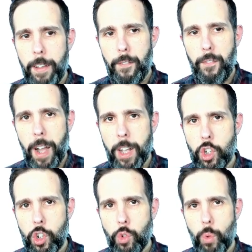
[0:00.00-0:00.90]

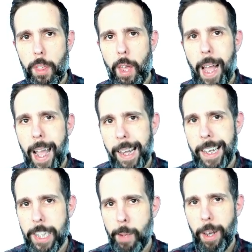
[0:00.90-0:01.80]
Functions with highly
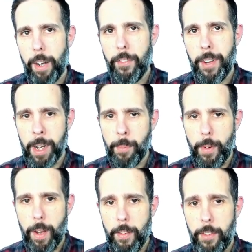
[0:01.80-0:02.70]
similar
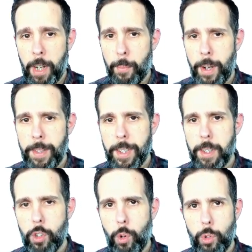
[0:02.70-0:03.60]
fingerprints
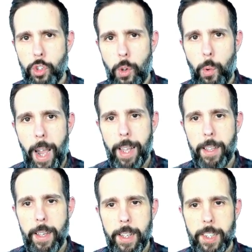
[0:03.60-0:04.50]
towards the right
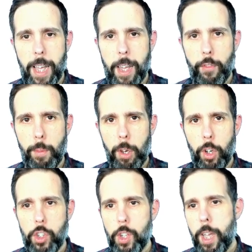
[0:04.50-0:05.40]
side of the plot